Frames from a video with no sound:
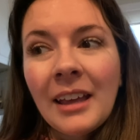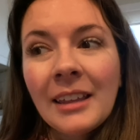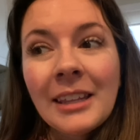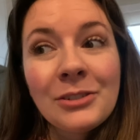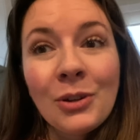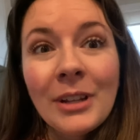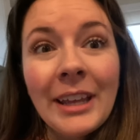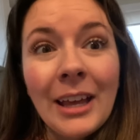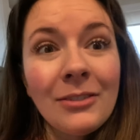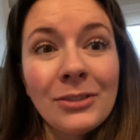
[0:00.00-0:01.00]
and that's all I
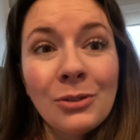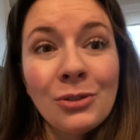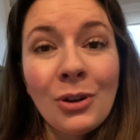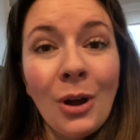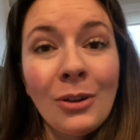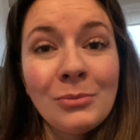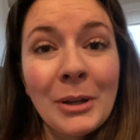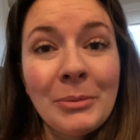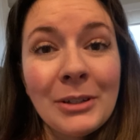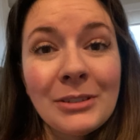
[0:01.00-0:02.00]
have. Those are all of
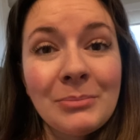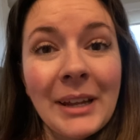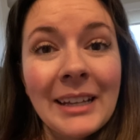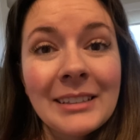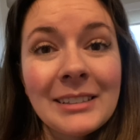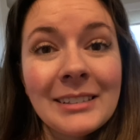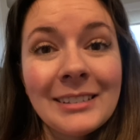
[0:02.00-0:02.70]
my pairs of pants.